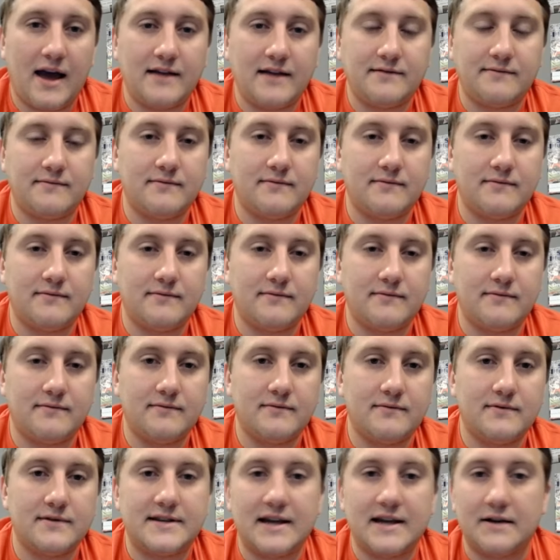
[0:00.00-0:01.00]
It
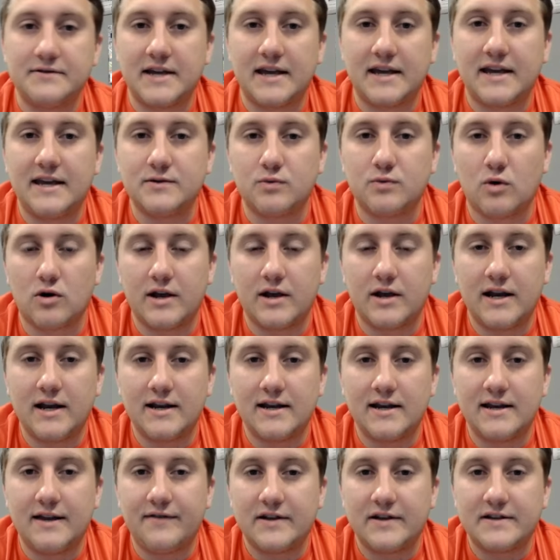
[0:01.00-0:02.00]
sounds like he's working
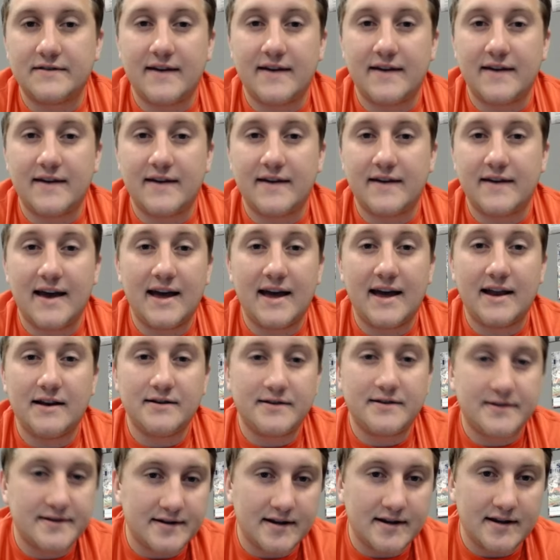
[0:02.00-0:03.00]
at defensive end.
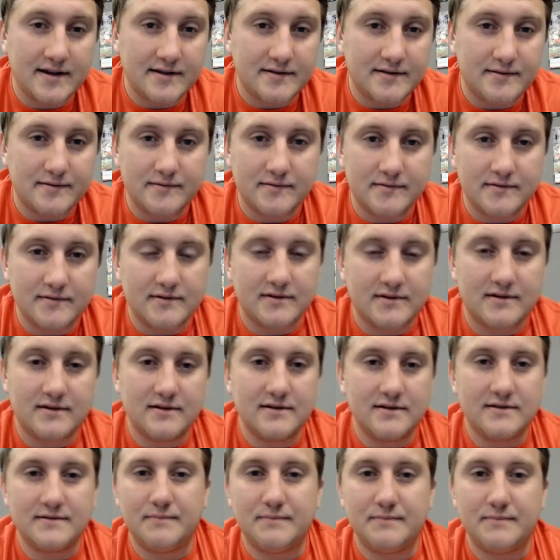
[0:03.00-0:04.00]

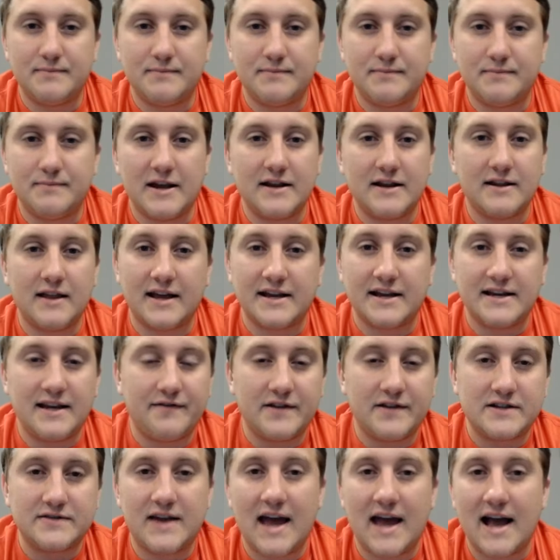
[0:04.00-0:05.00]
He's been like a
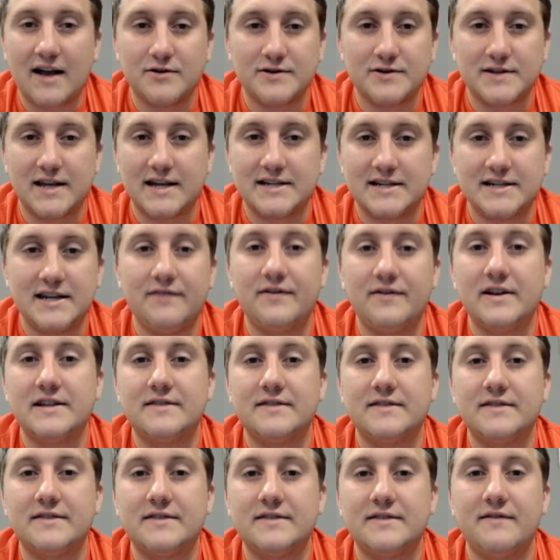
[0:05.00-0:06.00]
defensive tackle /
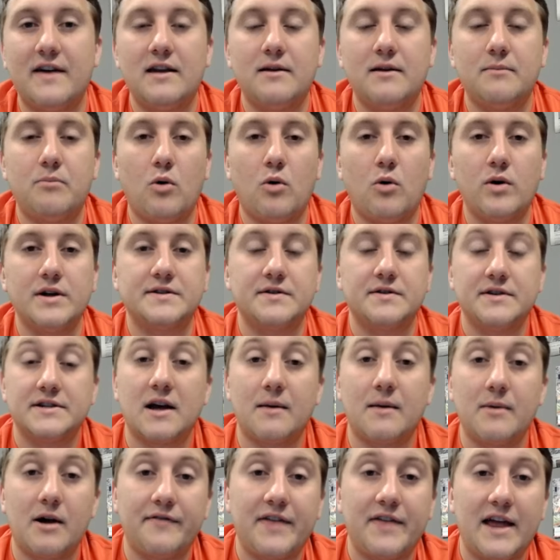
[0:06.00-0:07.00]
defensive end at points. So he's
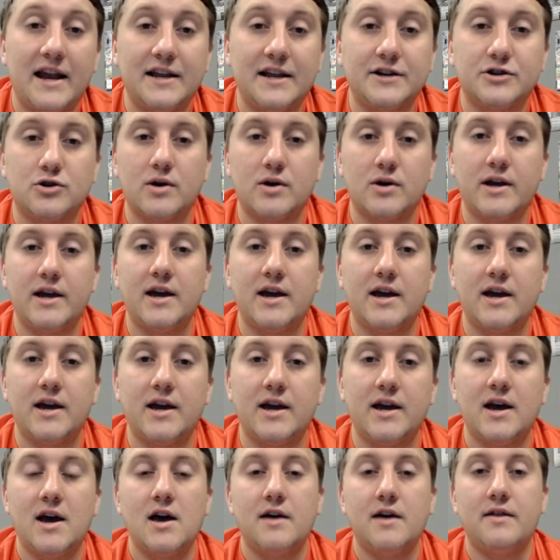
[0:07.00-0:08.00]
coming off that injury
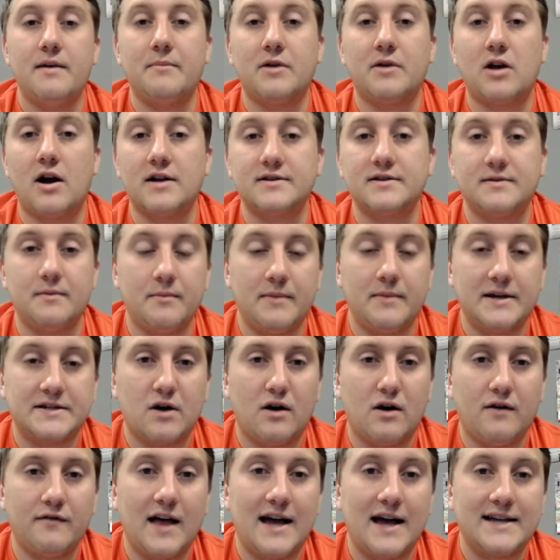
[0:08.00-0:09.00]
that caused him to
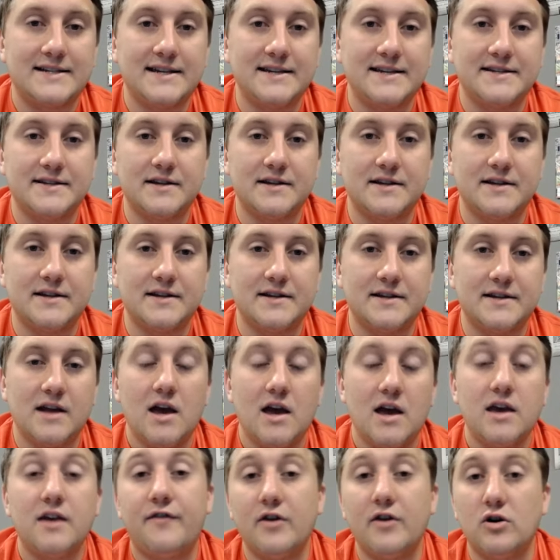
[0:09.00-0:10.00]
miss all of last season.
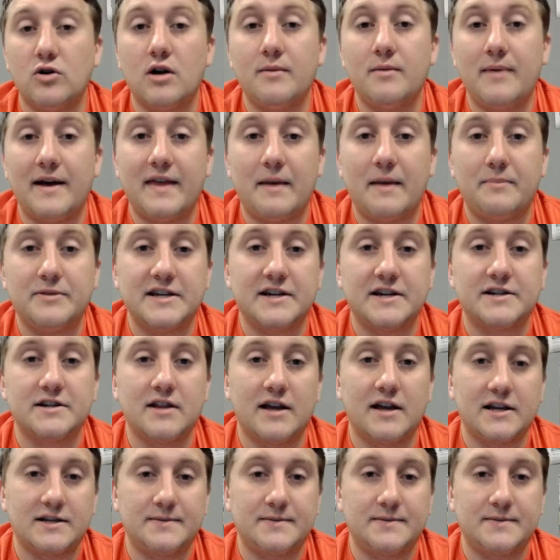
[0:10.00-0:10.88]
You feel good about that position.